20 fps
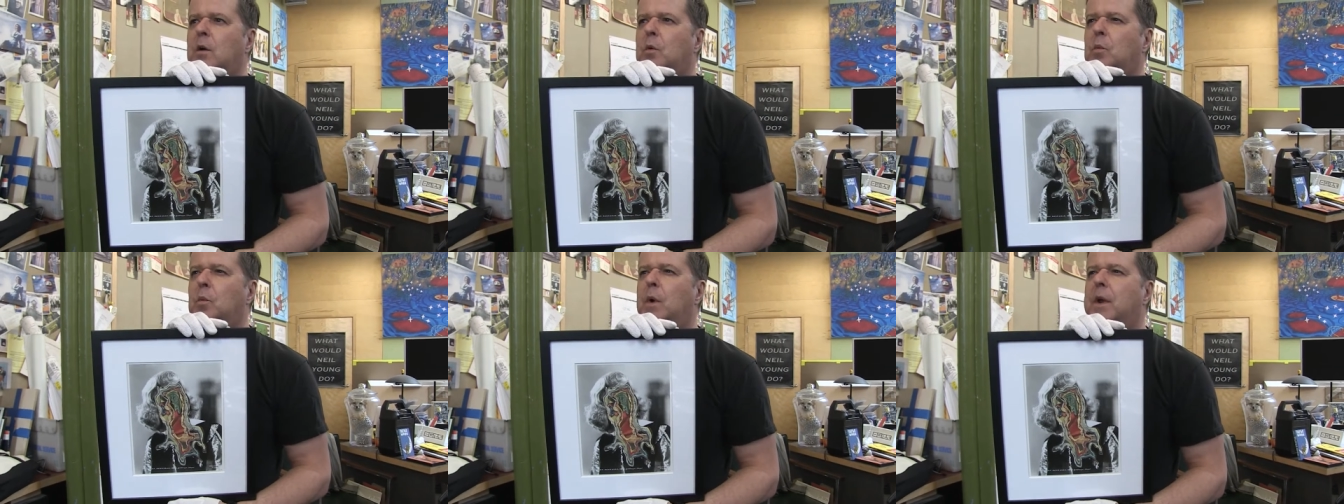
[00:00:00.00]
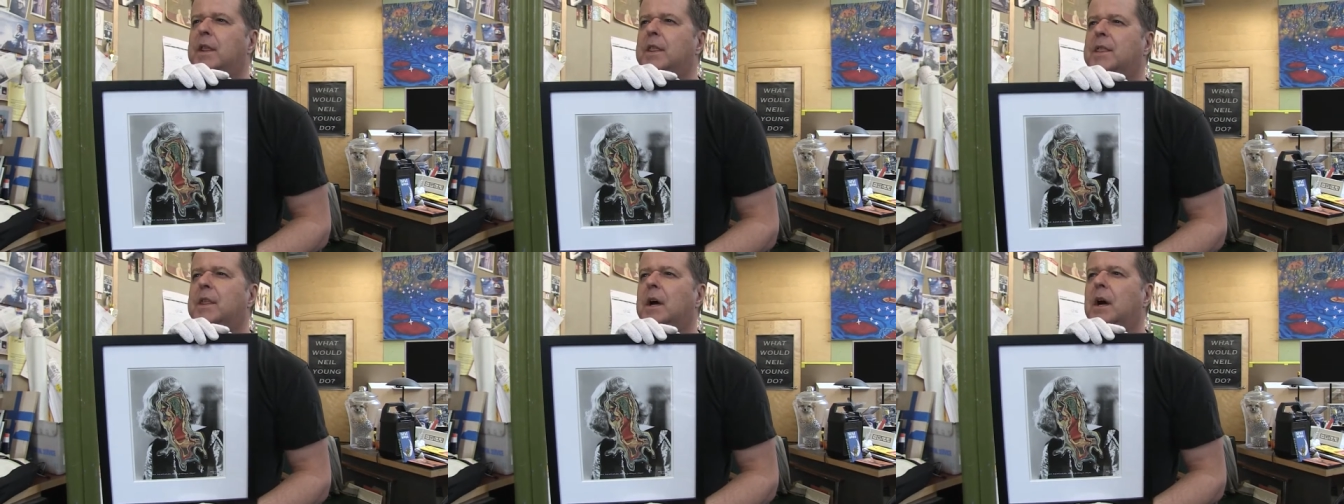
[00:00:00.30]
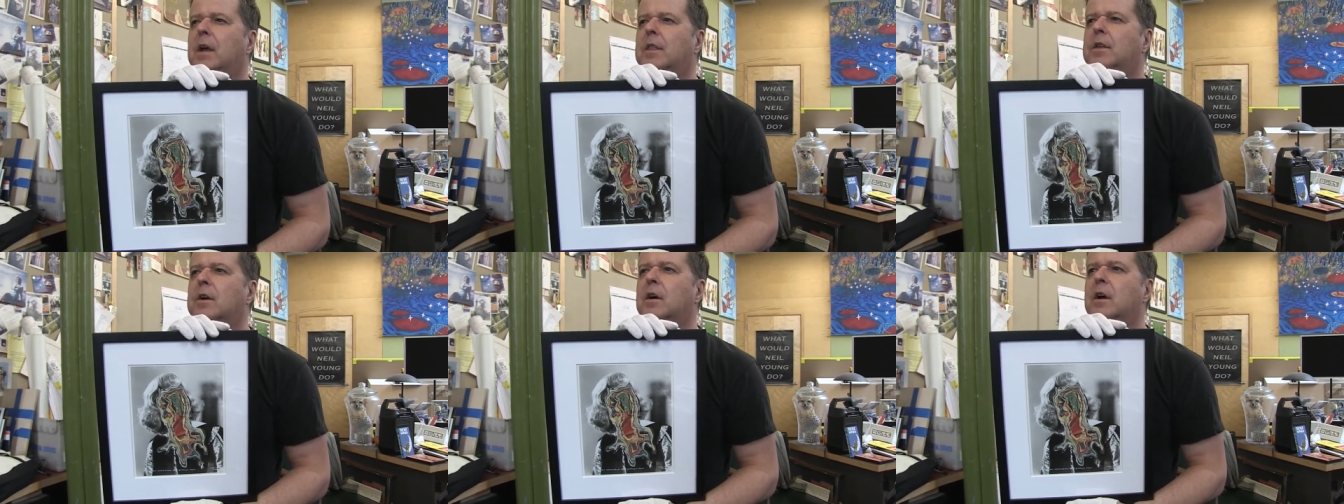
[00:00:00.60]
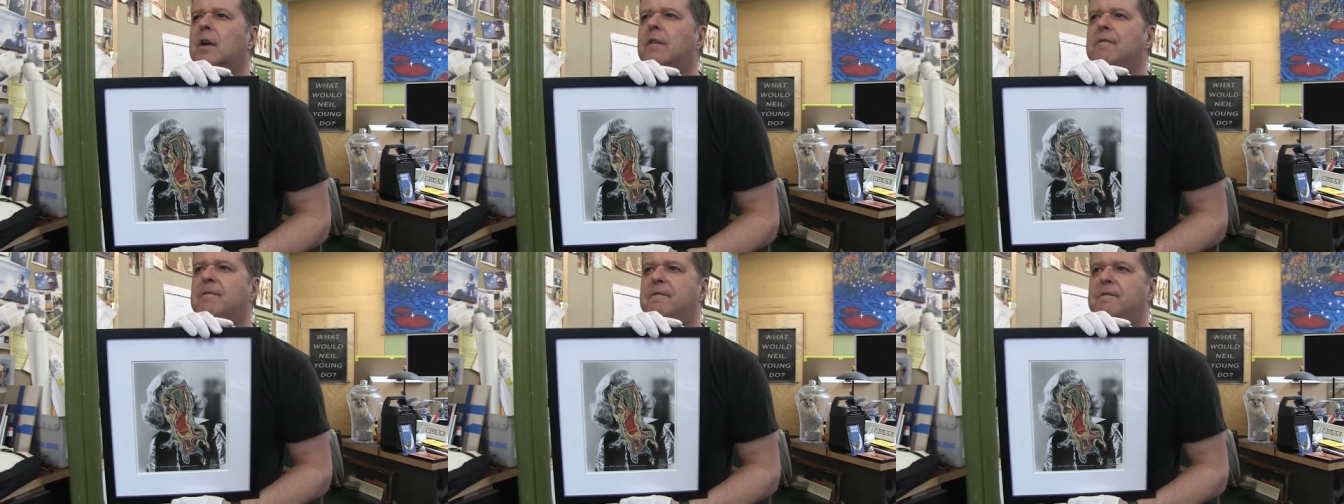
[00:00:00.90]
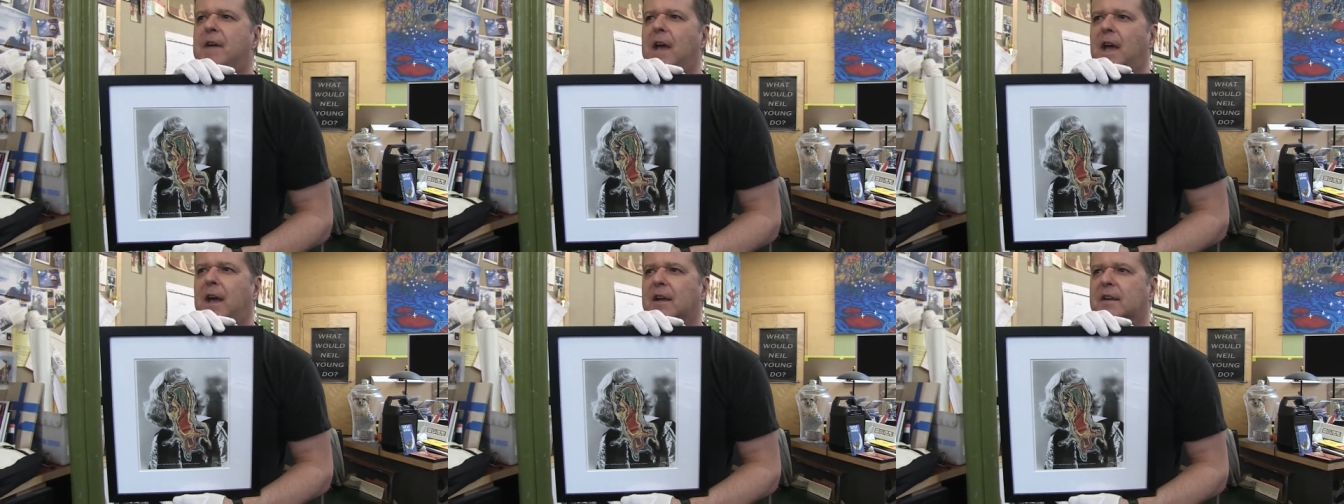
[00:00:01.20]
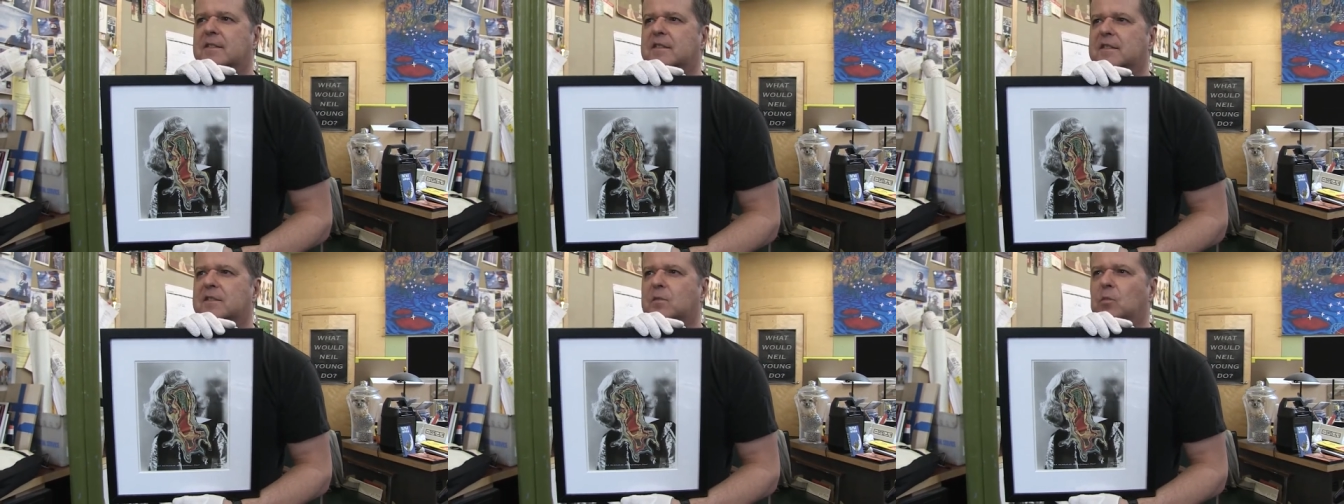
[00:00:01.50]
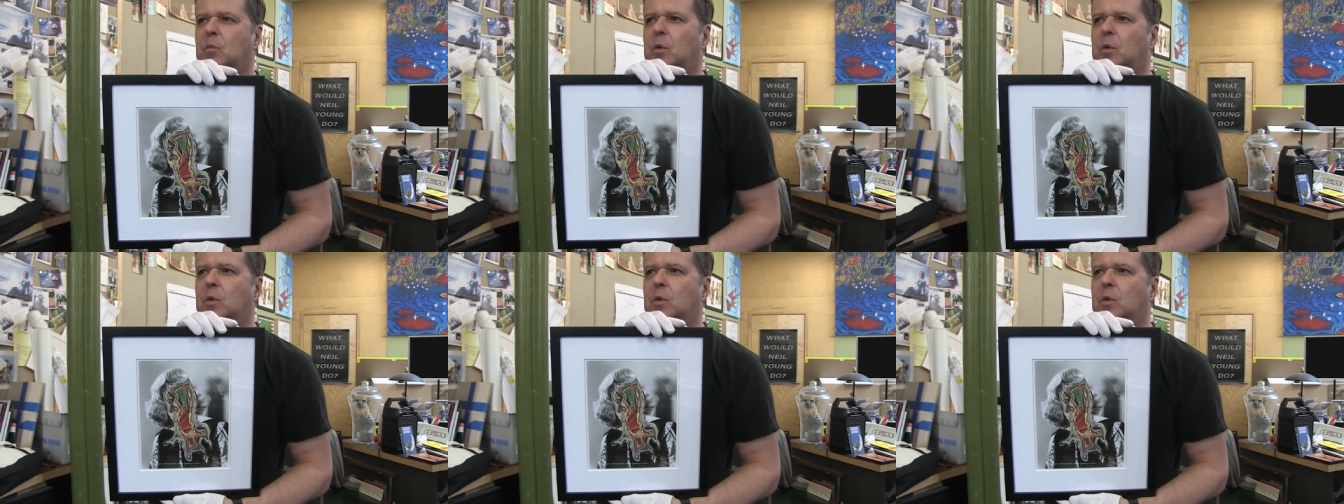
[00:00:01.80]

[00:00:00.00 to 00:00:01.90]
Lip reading: with other effects,